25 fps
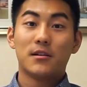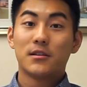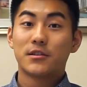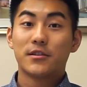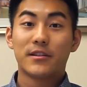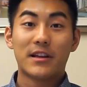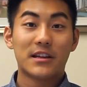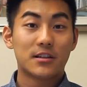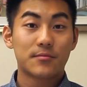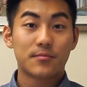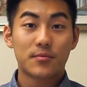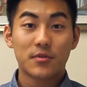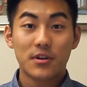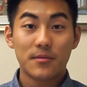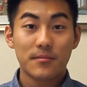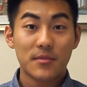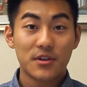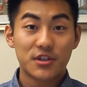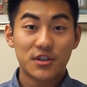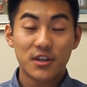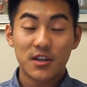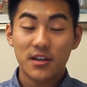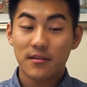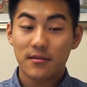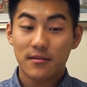So that's pretty
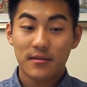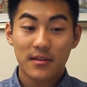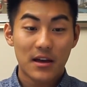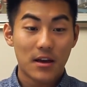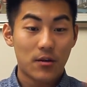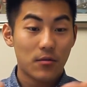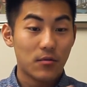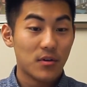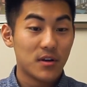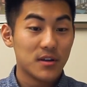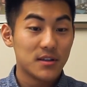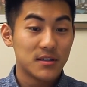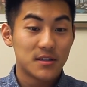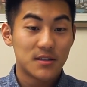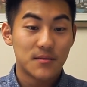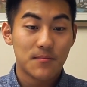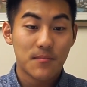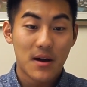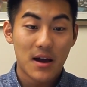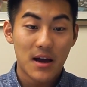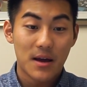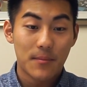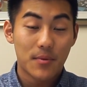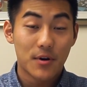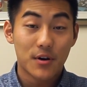much it. That was
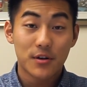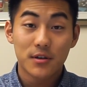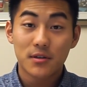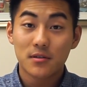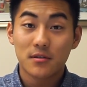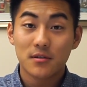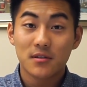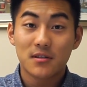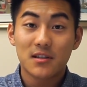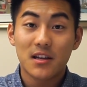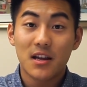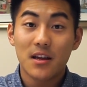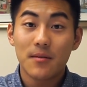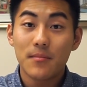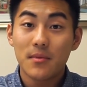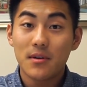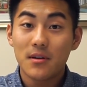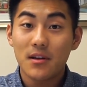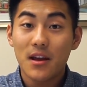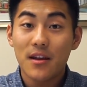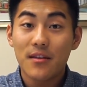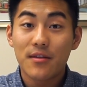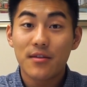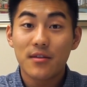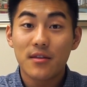my personal
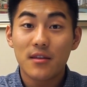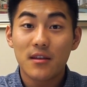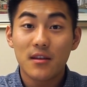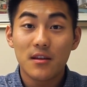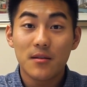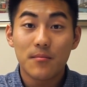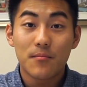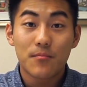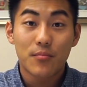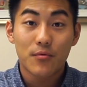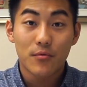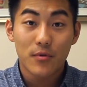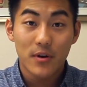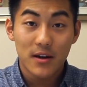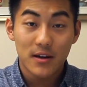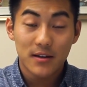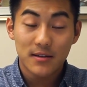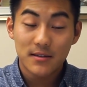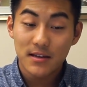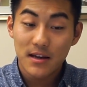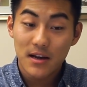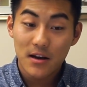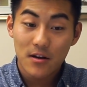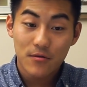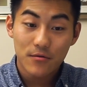statement and the
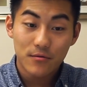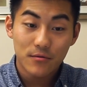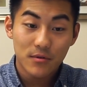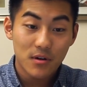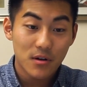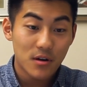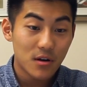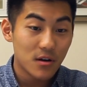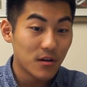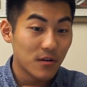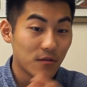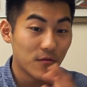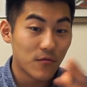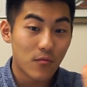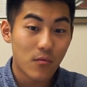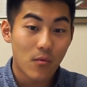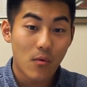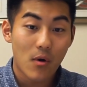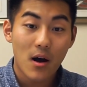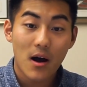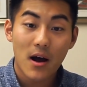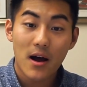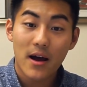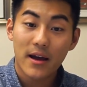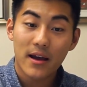breakdown of
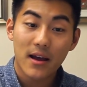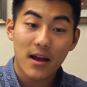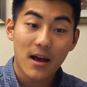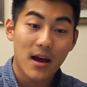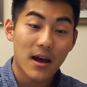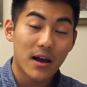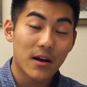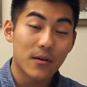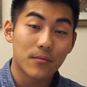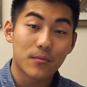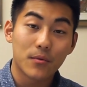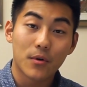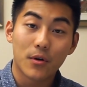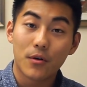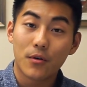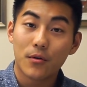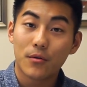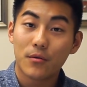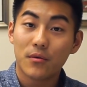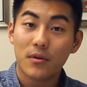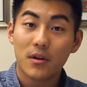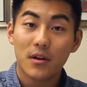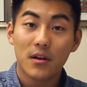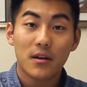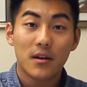why I
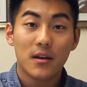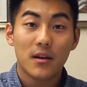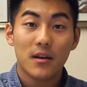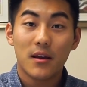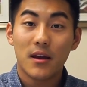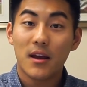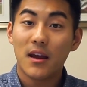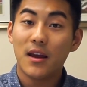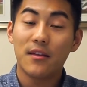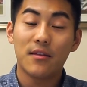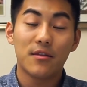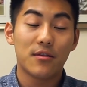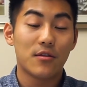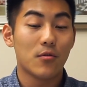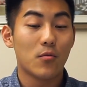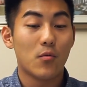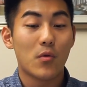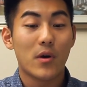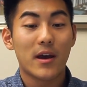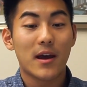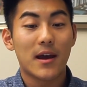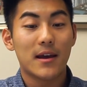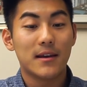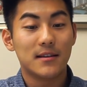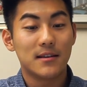wrote it the
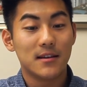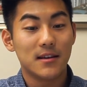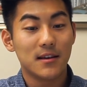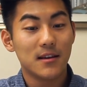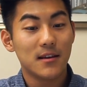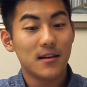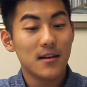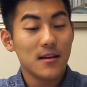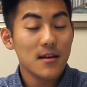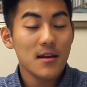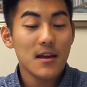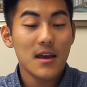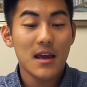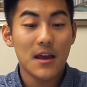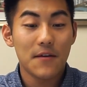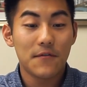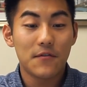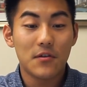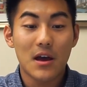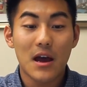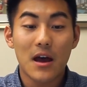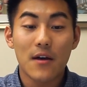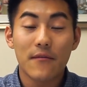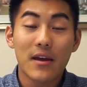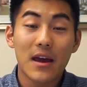way I did. If
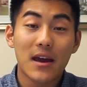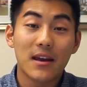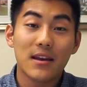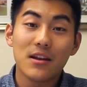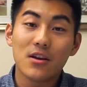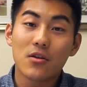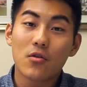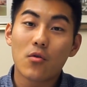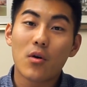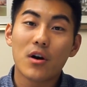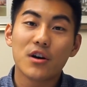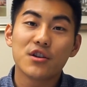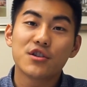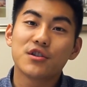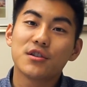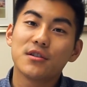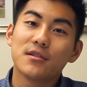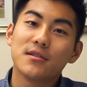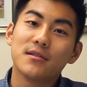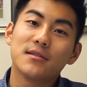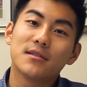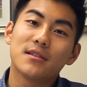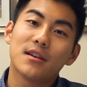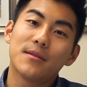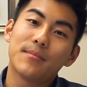you have any
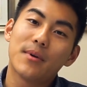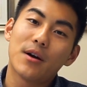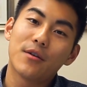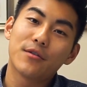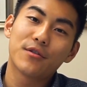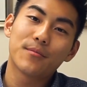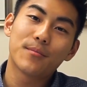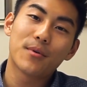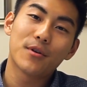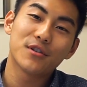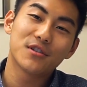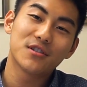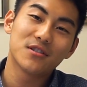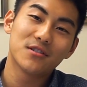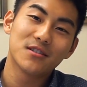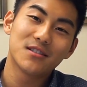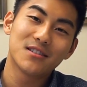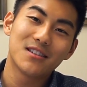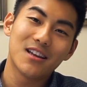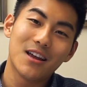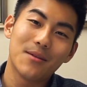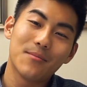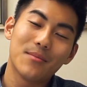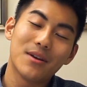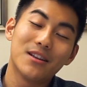questions about the personal
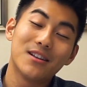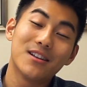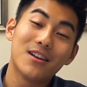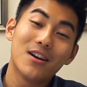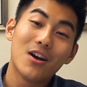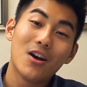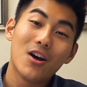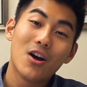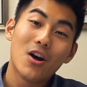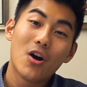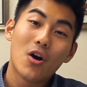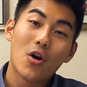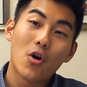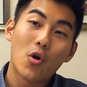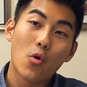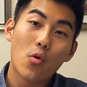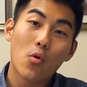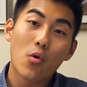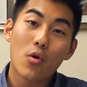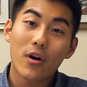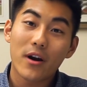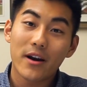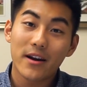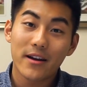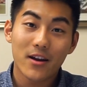statement
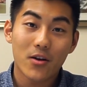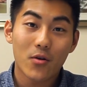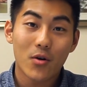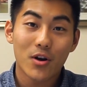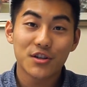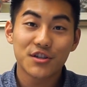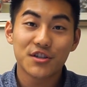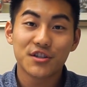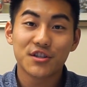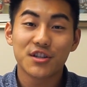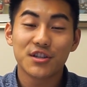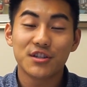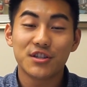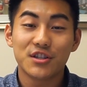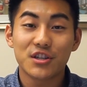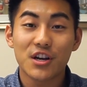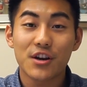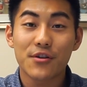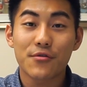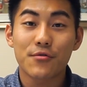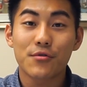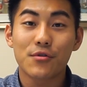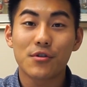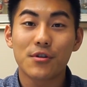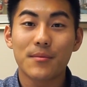or any questions in
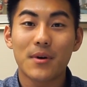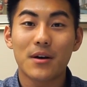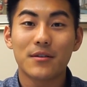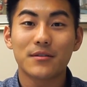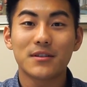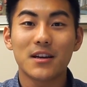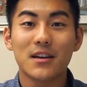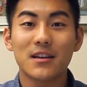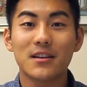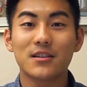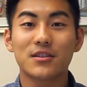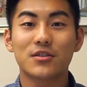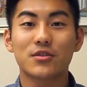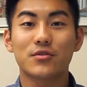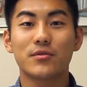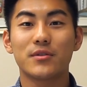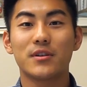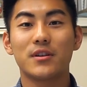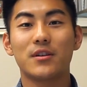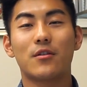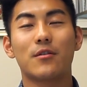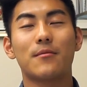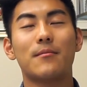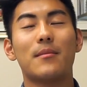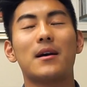general about
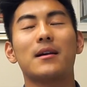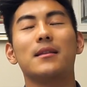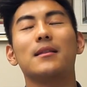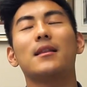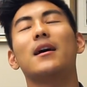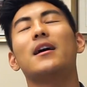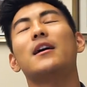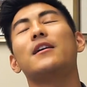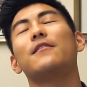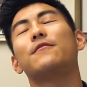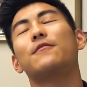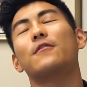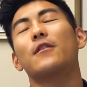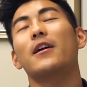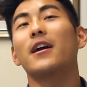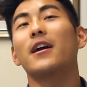dentistry or my life or